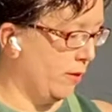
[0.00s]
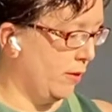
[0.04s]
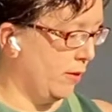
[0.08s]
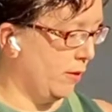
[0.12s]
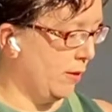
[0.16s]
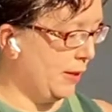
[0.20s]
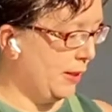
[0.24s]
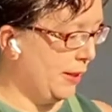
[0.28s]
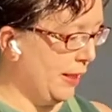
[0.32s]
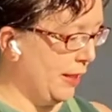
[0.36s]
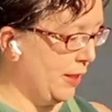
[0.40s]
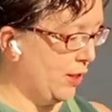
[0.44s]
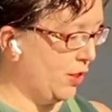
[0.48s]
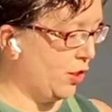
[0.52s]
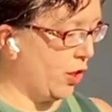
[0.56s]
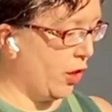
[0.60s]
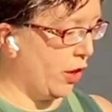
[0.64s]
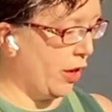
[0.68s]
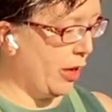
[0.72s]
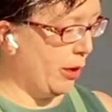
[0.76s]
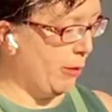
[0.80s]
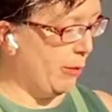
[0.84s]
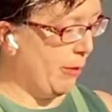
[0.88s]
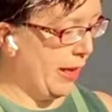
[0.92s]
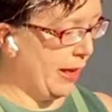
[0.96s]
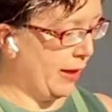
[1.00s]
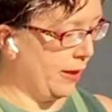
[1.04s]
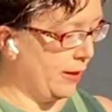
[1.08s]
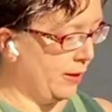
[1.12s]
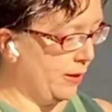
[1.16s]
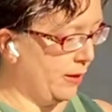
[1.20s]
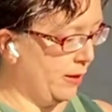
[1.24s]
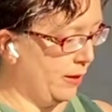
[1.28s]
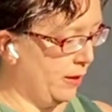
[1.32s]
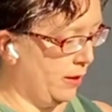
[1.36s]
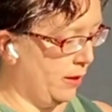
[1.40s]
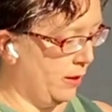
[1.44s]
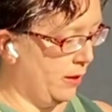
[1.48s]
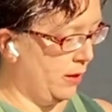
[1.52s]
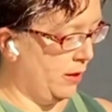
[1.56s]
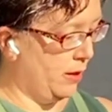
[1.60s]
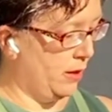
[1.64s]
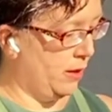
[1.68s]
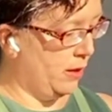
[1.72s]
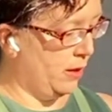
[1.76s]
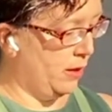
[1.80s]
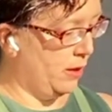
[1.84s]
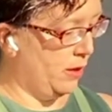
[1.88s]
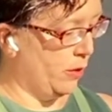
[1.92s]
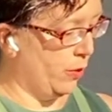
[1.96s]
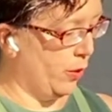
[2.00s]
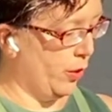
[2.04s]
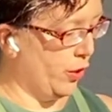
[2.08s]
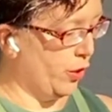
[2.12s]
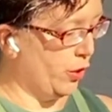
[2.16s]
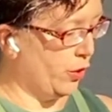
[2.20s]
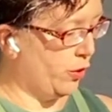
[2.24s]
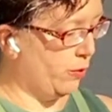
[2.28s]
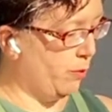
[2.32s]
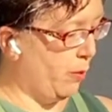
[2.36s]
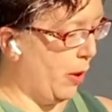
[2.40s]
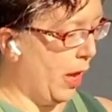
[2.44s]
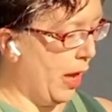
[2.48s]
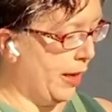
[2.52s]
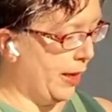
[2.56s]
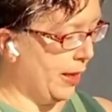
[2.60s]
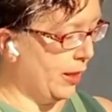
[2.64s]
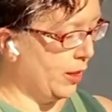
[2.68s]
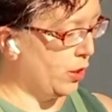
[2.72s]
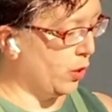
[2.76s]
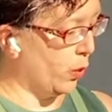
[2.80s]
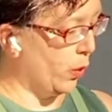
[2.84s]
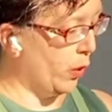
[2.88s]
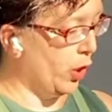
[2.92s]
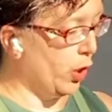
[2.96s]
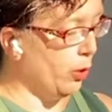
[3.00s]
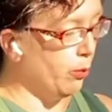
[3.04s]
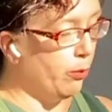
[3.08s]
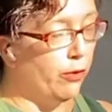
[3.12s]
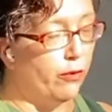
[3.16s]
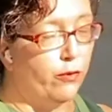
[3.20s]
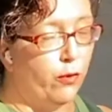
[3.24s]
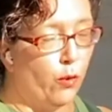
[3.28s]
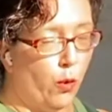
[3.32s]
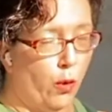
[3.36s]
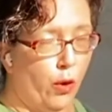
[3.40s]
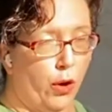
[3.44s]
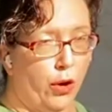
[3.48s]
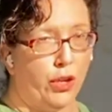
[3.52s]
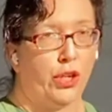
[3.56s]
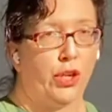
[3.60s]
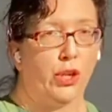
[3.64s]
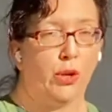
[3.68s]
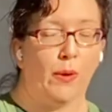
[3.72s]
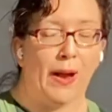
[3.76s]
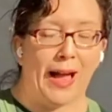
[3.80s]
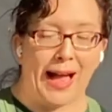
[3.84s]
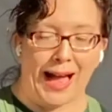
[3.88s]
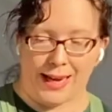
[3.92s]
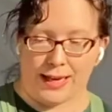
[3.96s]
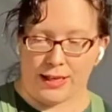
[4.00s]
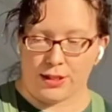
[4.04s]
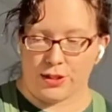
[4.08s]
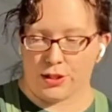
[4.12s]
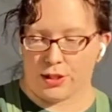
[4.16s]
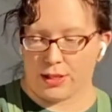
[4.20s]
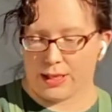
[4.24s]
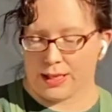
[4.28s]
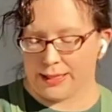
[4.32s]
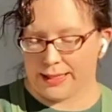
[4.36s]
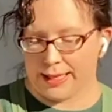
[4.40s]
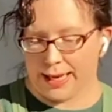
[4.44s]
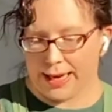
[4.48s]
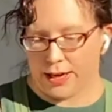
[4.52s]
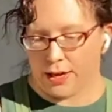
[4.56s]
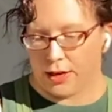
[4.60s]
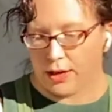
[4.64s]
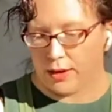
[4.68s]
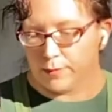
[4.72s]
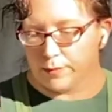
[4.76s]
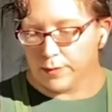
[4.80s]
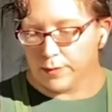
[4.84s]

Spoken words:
seed starting mix or your potting soil before you add it to the container.